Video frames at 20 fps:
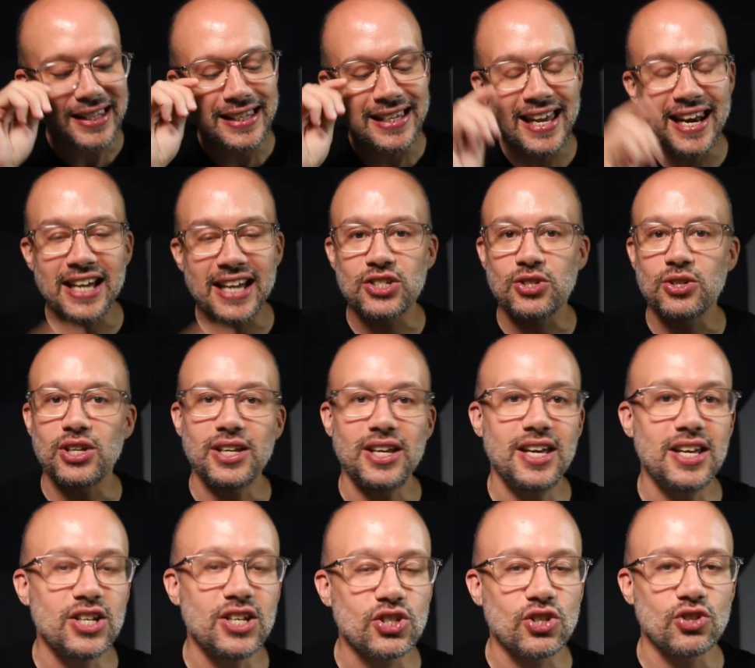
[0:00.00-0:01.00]
And as
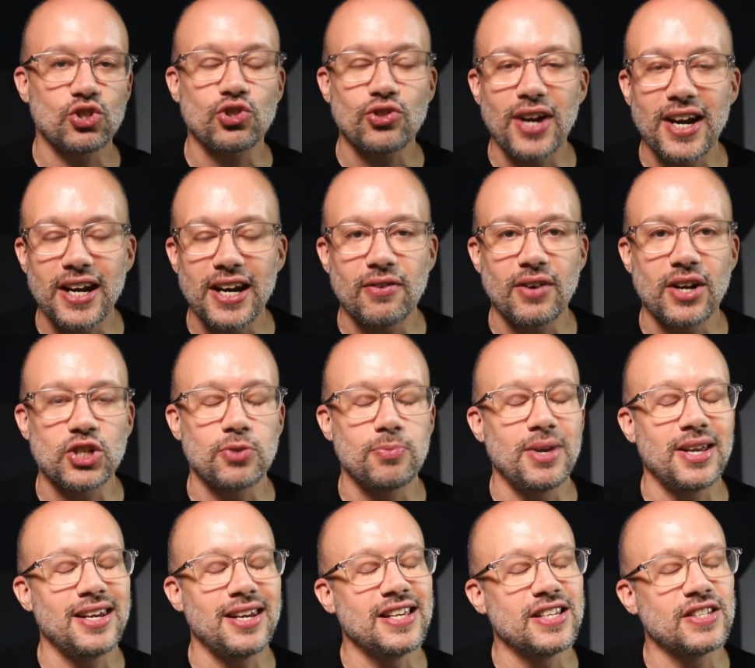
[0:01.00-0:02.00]
his training
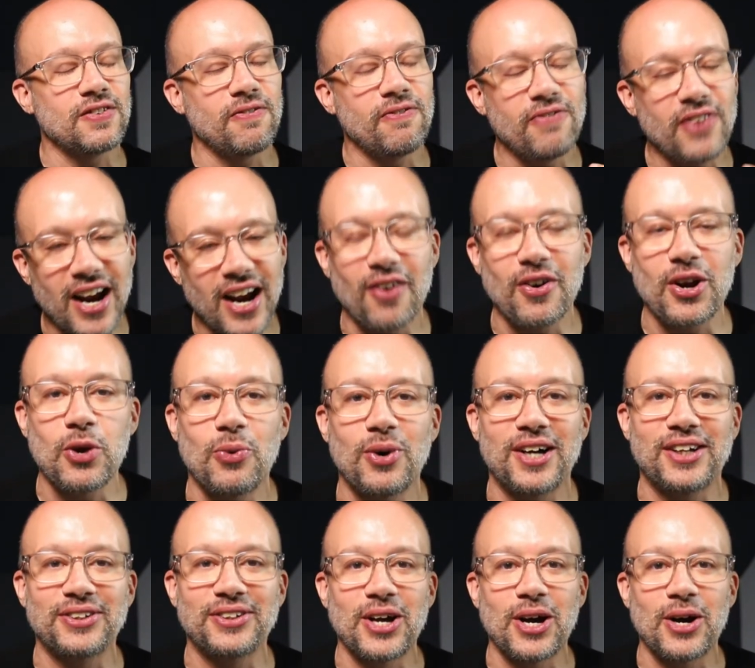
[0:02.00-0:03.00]
regimen is very
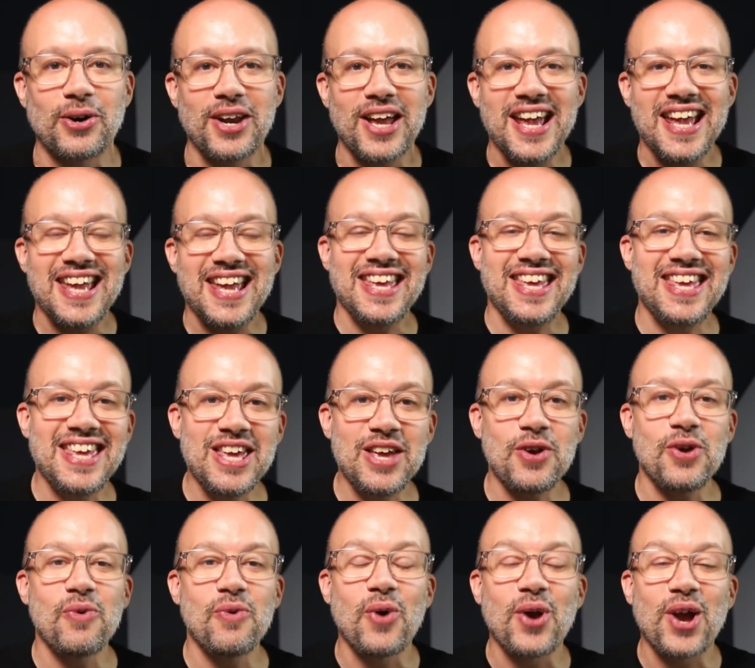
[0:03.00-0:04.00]
well known,
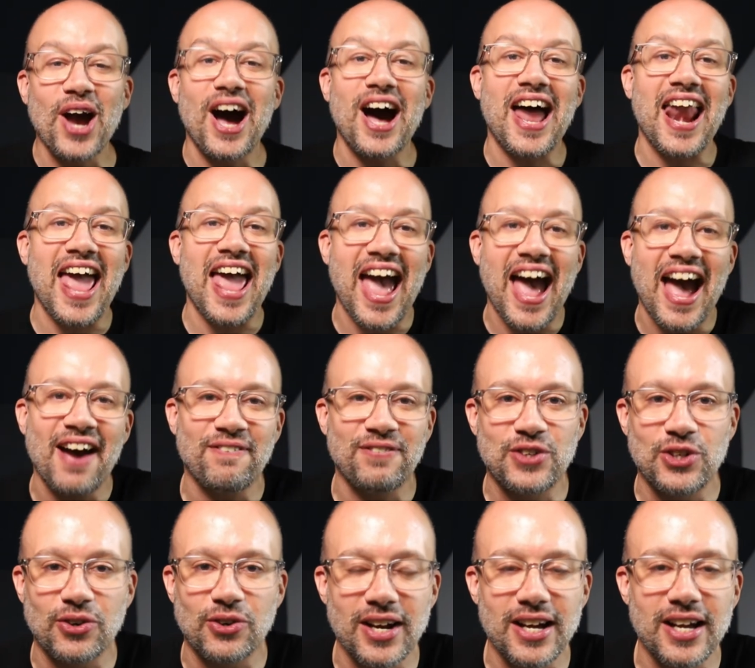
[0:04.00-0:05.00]
he got
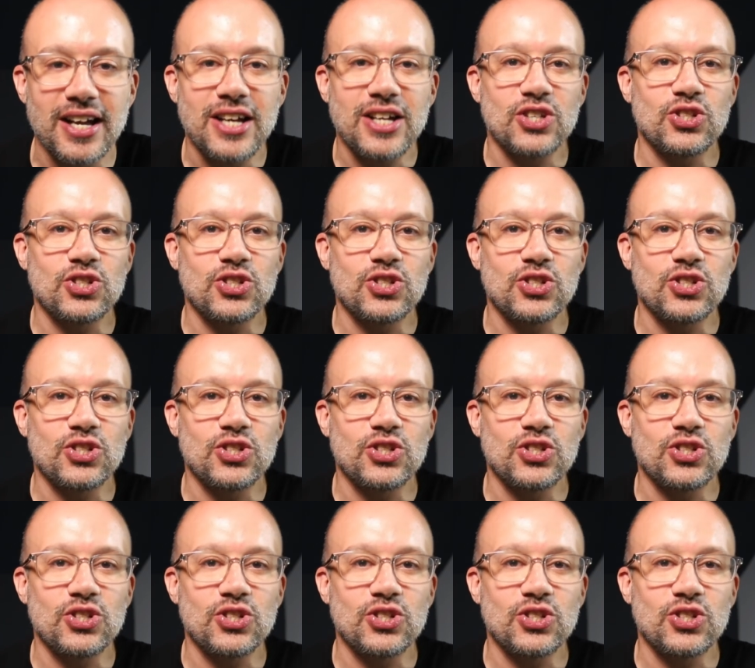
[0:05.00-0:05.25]
after it.